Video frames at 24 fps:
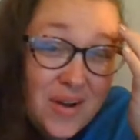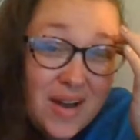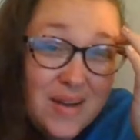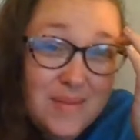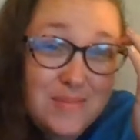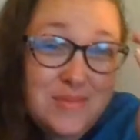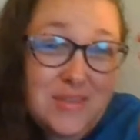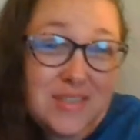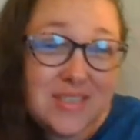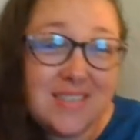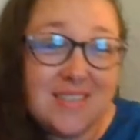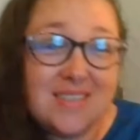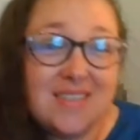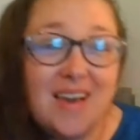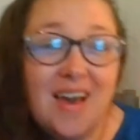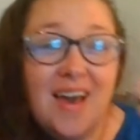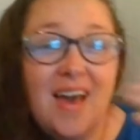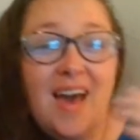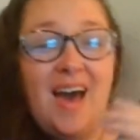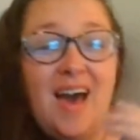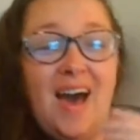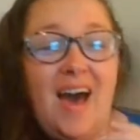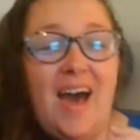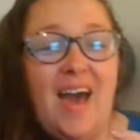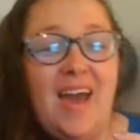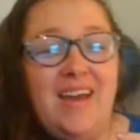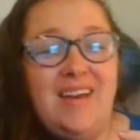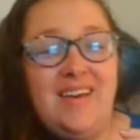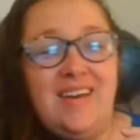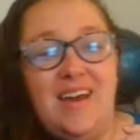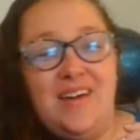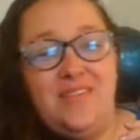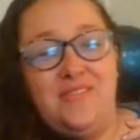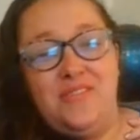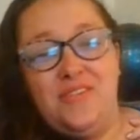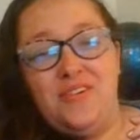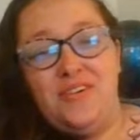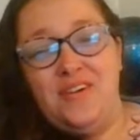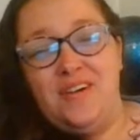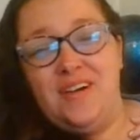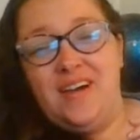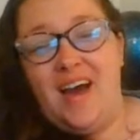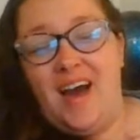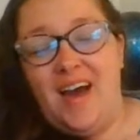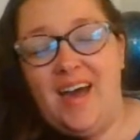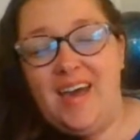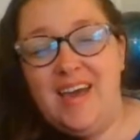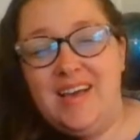I never
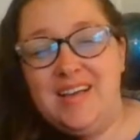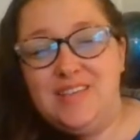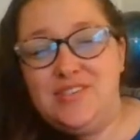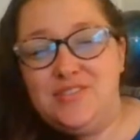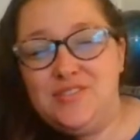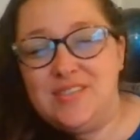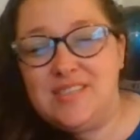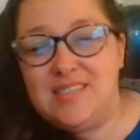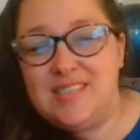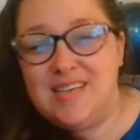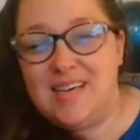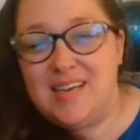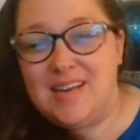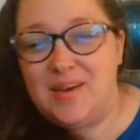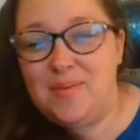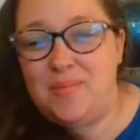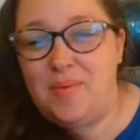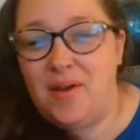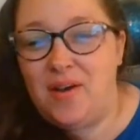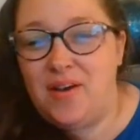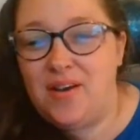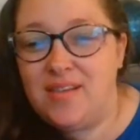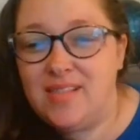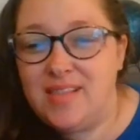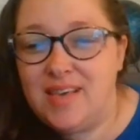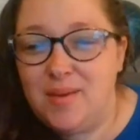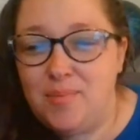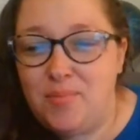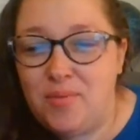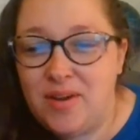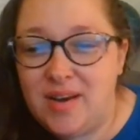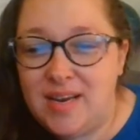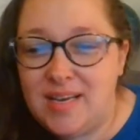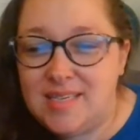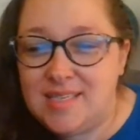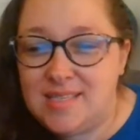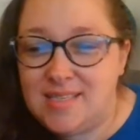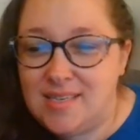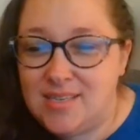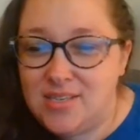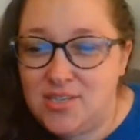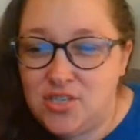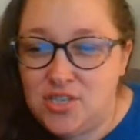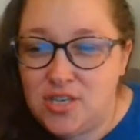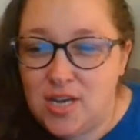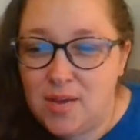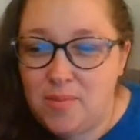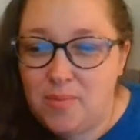got interested, apparently. Brittany's seen
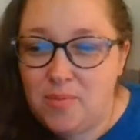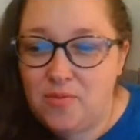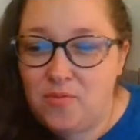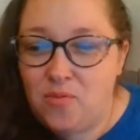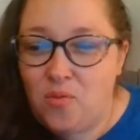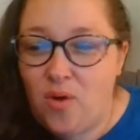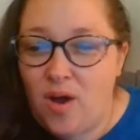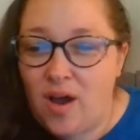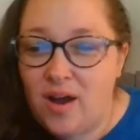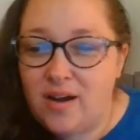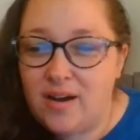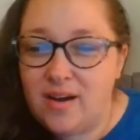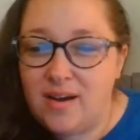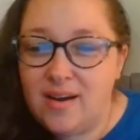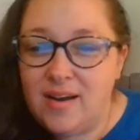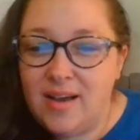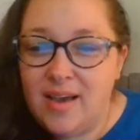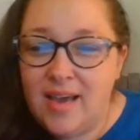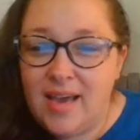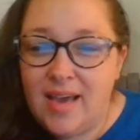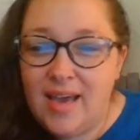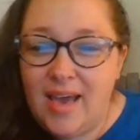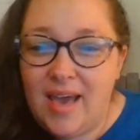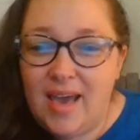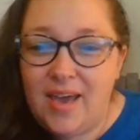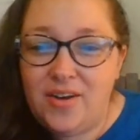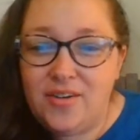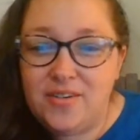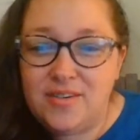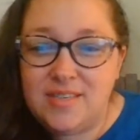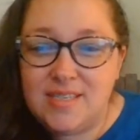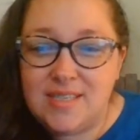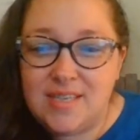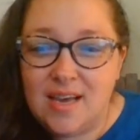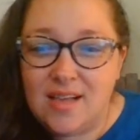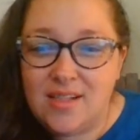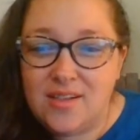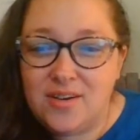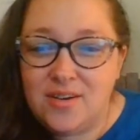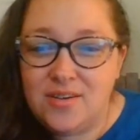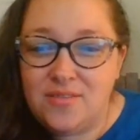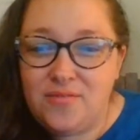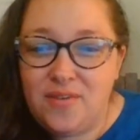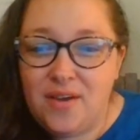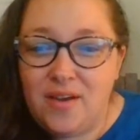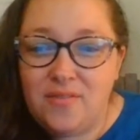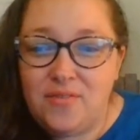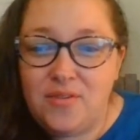Shape of Water, Interstellar,
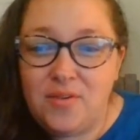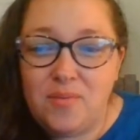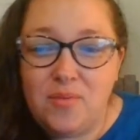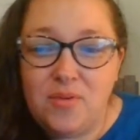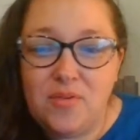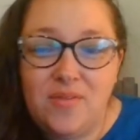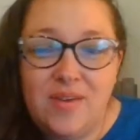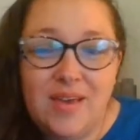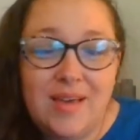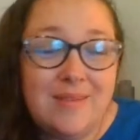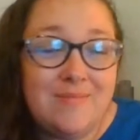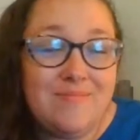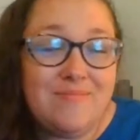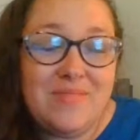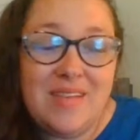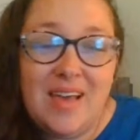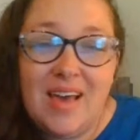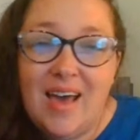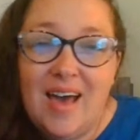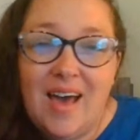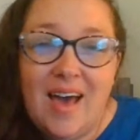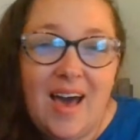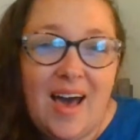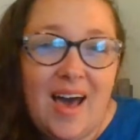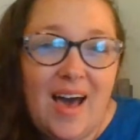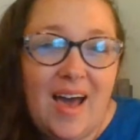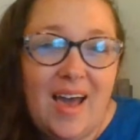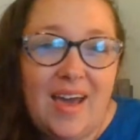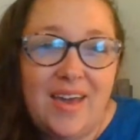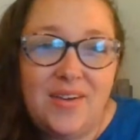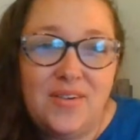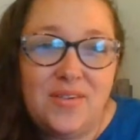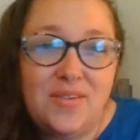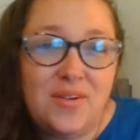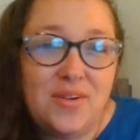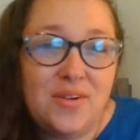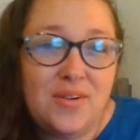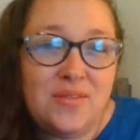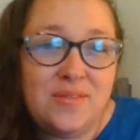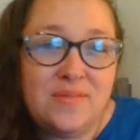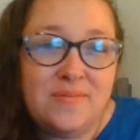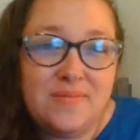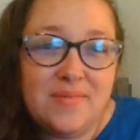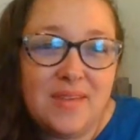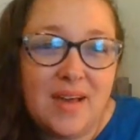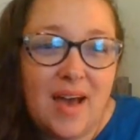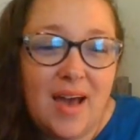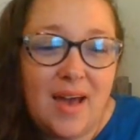favorite movie. I don't
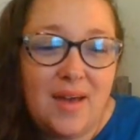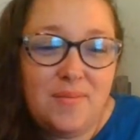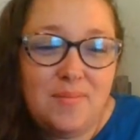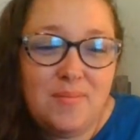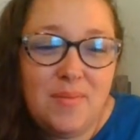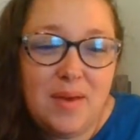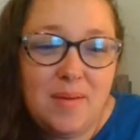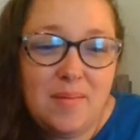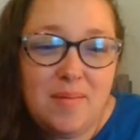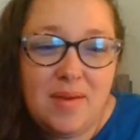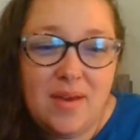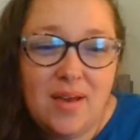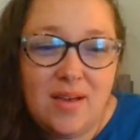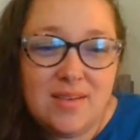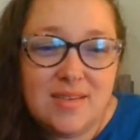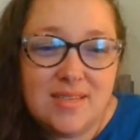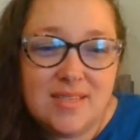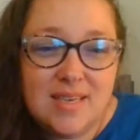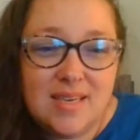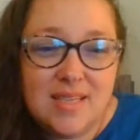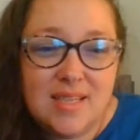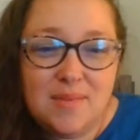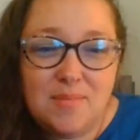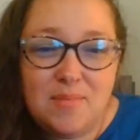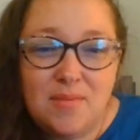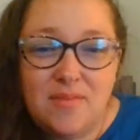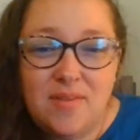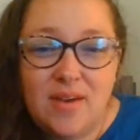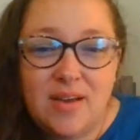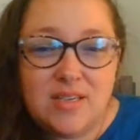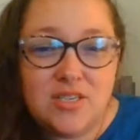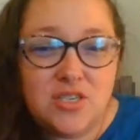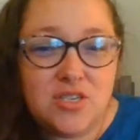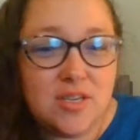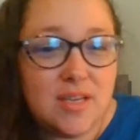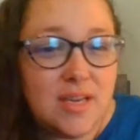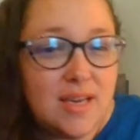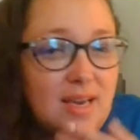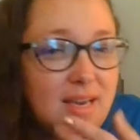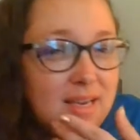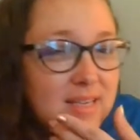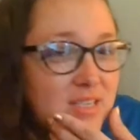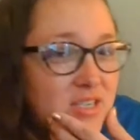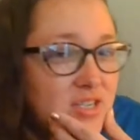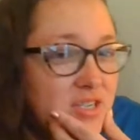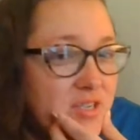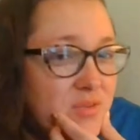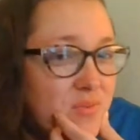know. Maybe I'll see them eventually.
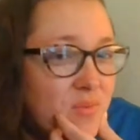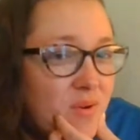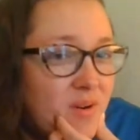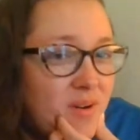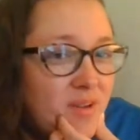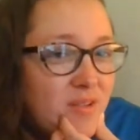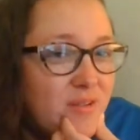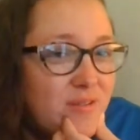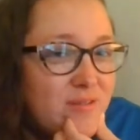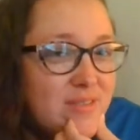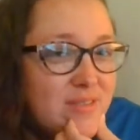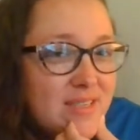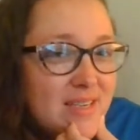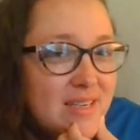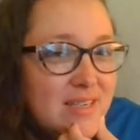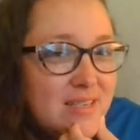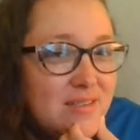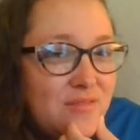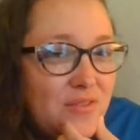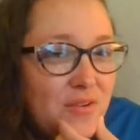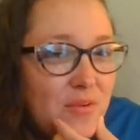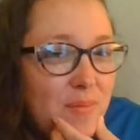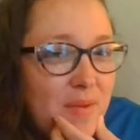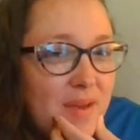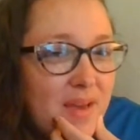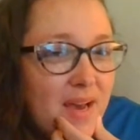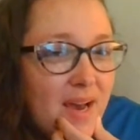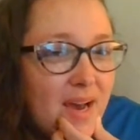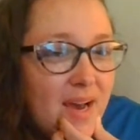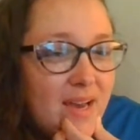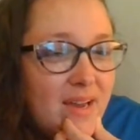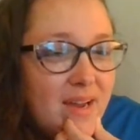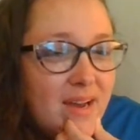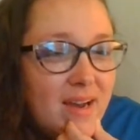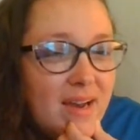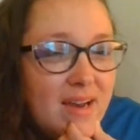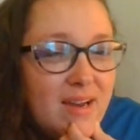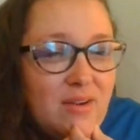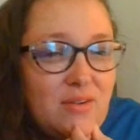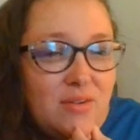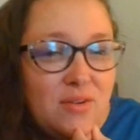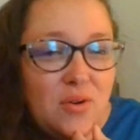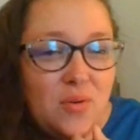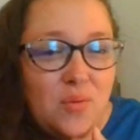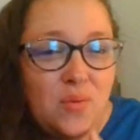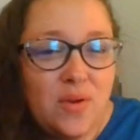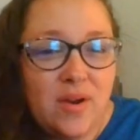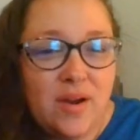It's just one of those things for me. I don't
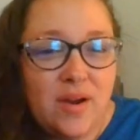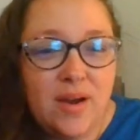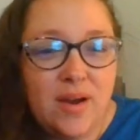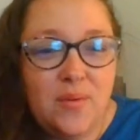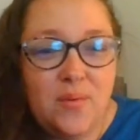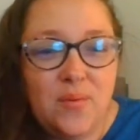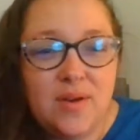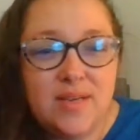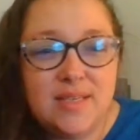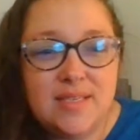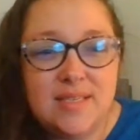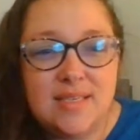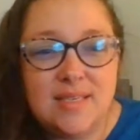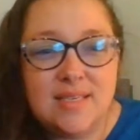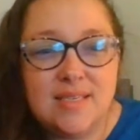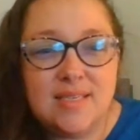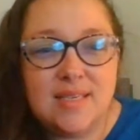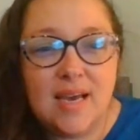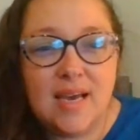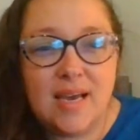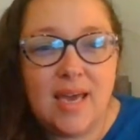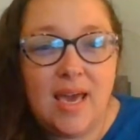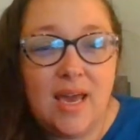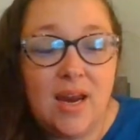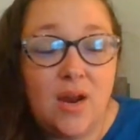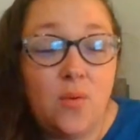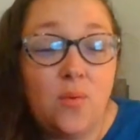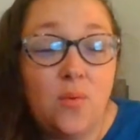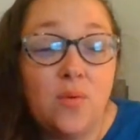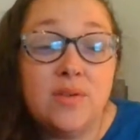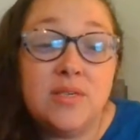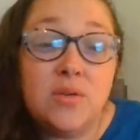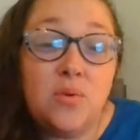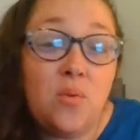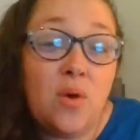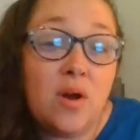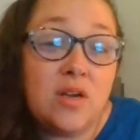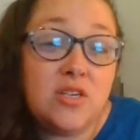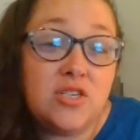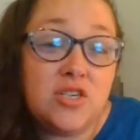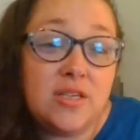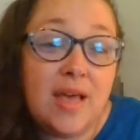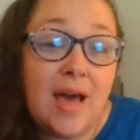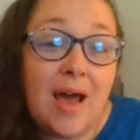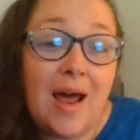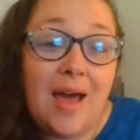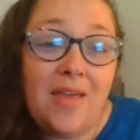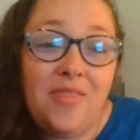know where I was this decade. I wasn't
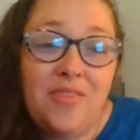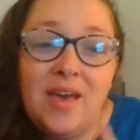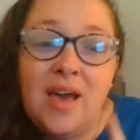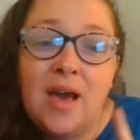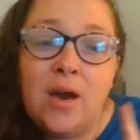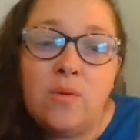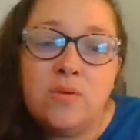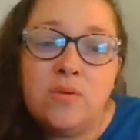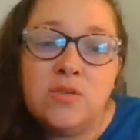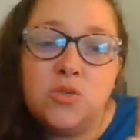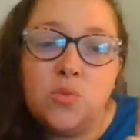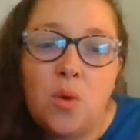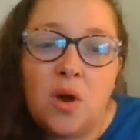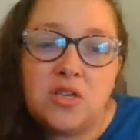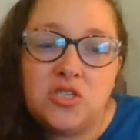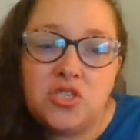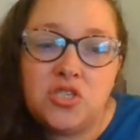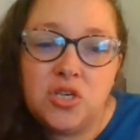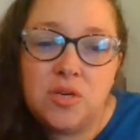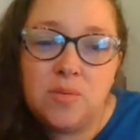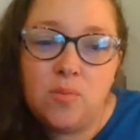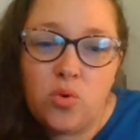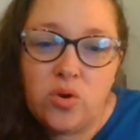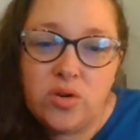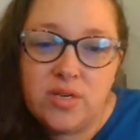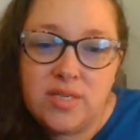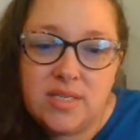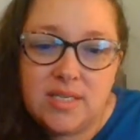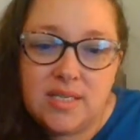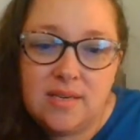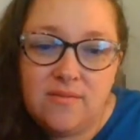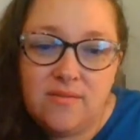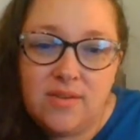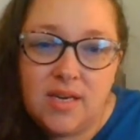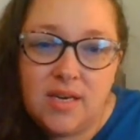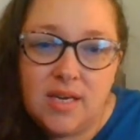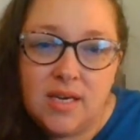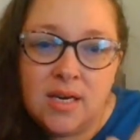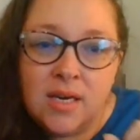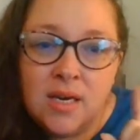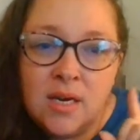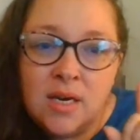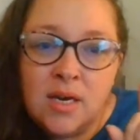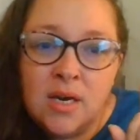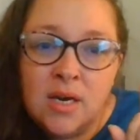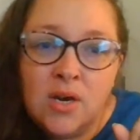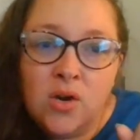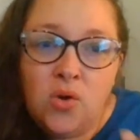watching that. I think I was watching more TV,
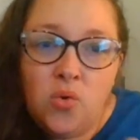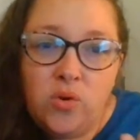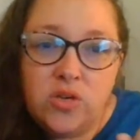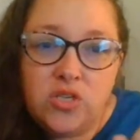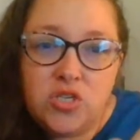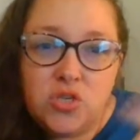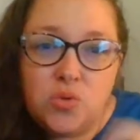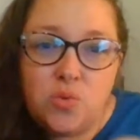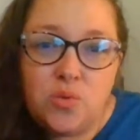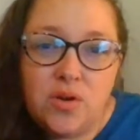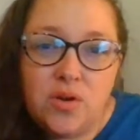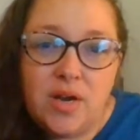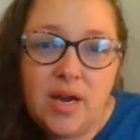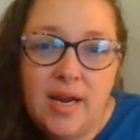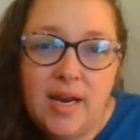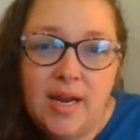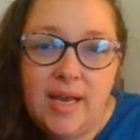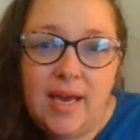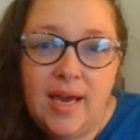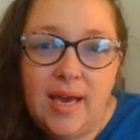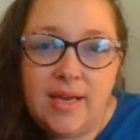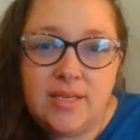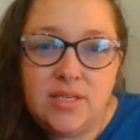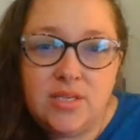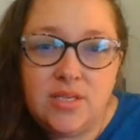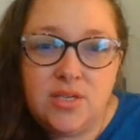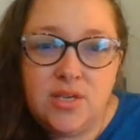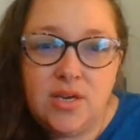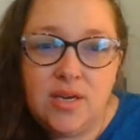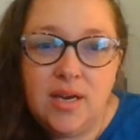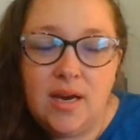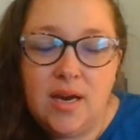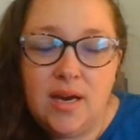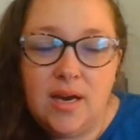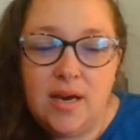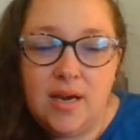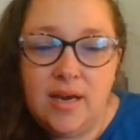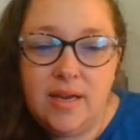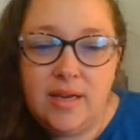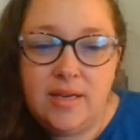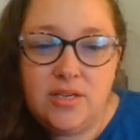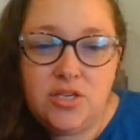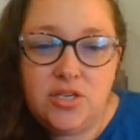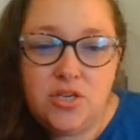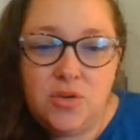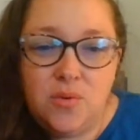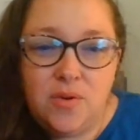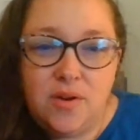which we're going to get
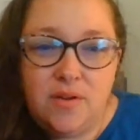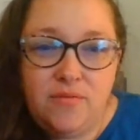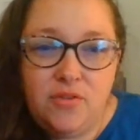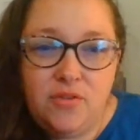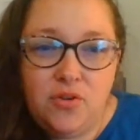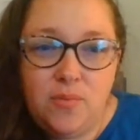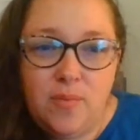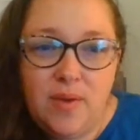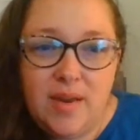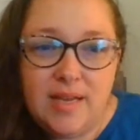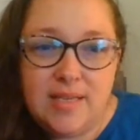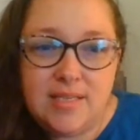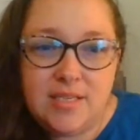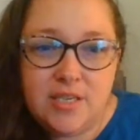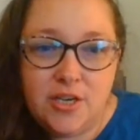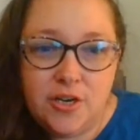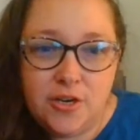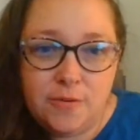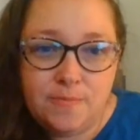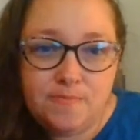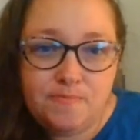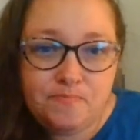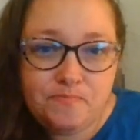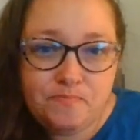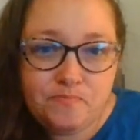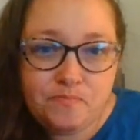into in a few minutes here.